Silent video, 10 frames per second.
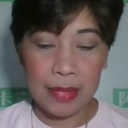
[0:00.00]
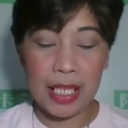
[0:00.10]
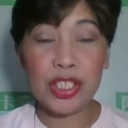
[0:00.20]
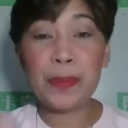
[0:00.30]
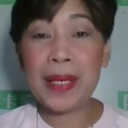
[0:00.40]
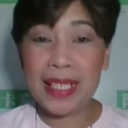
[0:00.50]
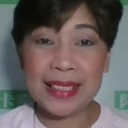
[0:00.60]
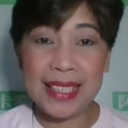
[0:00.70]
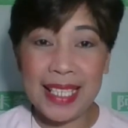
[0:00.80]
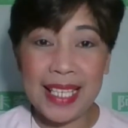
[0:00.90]
And your
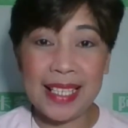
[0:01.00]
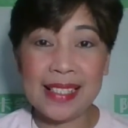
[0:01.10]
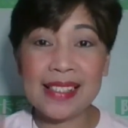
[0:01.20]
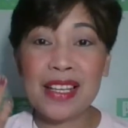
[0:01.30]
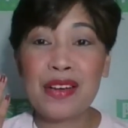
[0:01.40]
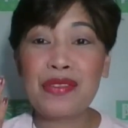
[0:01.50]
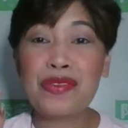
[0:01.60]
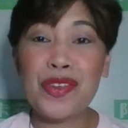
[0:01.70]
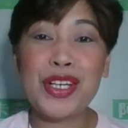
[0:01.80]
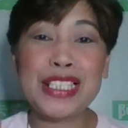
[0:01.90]
penalty is
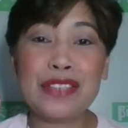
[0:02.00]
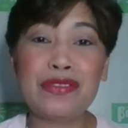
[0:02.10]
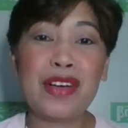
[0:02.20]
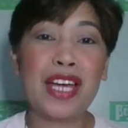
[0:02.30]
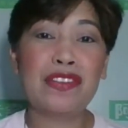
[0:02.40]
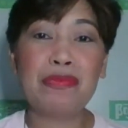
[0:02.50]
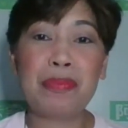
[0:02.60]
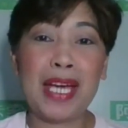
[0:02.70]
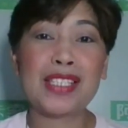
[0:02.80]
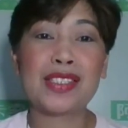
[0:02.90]
45
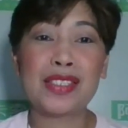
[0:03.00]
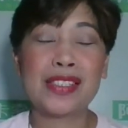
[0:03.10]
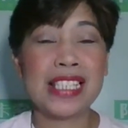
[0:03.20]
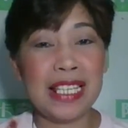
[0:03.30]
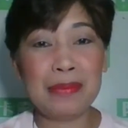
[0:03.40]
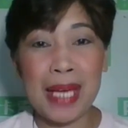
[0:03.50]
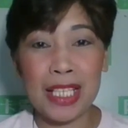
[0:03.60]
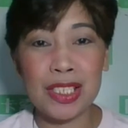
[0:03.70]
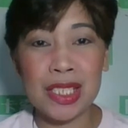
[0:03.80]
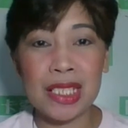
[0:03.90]
pesos.
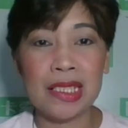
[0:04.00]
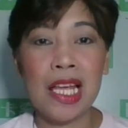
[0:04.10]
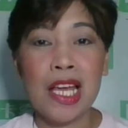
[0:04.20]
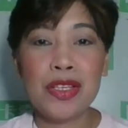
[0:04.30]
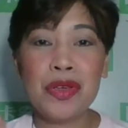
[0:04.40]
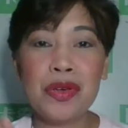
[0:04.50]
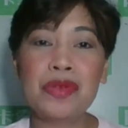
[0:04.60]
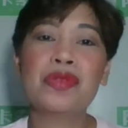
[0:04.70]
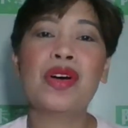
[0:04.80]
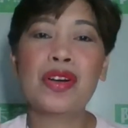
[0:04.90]
Imagine,
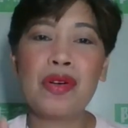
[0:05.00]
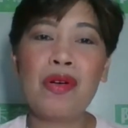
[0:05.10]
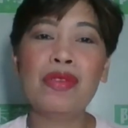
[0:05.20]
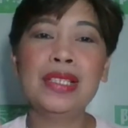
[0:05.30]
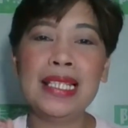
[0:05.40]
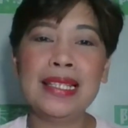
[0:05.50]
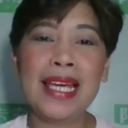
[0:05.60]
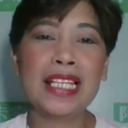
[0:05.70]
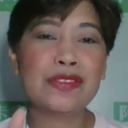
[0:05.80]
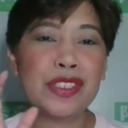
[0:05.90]
you are only
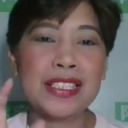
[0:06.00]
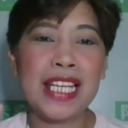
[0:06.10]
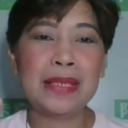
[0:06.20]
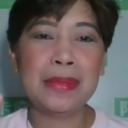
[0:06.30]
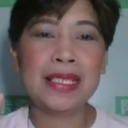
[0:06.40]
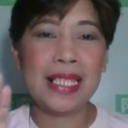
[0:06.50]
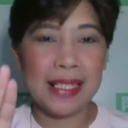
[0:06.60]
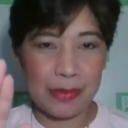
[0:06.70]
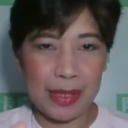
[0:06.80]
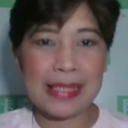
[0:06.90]
late for 10
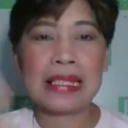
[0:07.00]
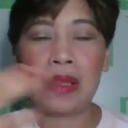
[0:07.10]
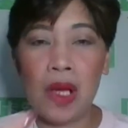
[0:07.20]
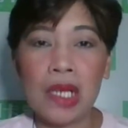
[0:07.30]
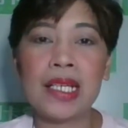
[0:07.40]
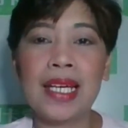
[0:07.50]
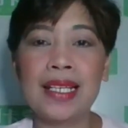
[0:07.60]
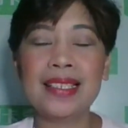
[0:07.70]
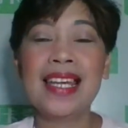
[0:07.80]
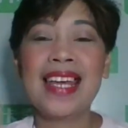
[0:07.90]
minutes with this clock
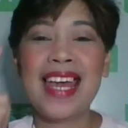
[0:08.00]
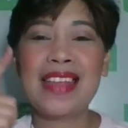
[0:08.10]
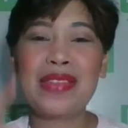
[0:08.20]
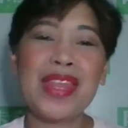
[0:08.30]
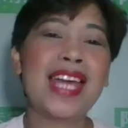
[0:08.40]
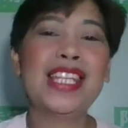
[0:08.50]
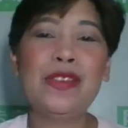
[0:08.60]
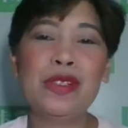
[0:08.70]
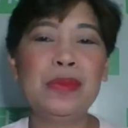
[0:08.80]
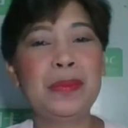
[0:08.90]
in, and then you
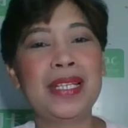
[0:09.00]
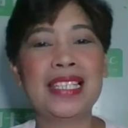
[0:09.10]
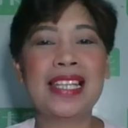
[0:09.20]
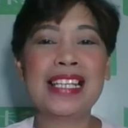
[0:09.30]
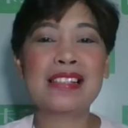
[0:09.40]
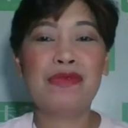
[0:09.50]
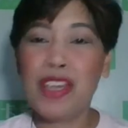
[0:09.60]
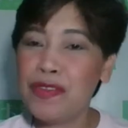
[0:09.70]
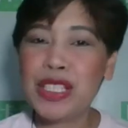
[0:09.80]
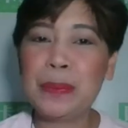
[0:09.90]
will be penalized
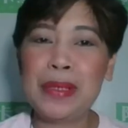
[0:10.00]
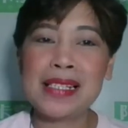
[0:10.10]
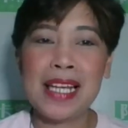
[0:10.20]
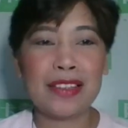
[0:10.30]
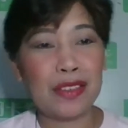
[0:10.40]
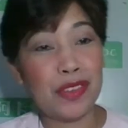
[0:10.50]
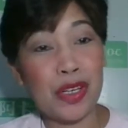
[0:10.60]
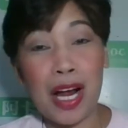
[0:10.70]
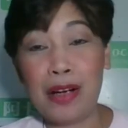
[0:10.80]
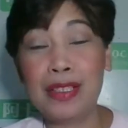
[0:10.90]
50% of
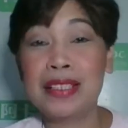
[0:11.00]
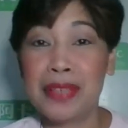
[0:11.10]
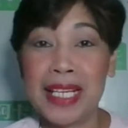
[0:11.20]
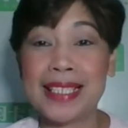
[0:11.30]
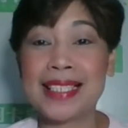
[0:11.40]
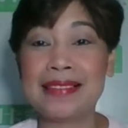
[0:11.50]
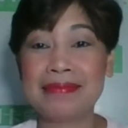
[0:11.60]
your hourly rate.